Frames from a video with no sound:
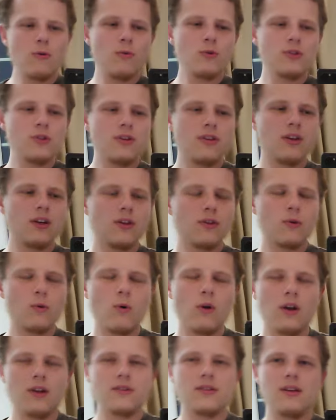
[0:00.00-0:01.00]
Now, what do you think of the
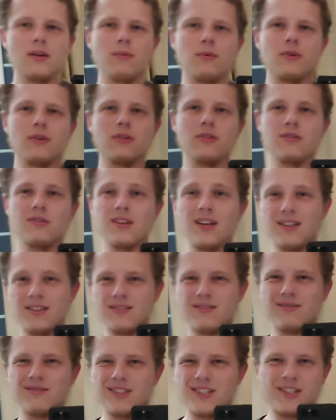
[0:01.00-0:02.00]
quality? Because
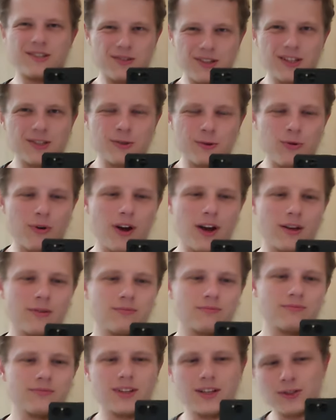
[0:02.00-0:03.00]
it's all right.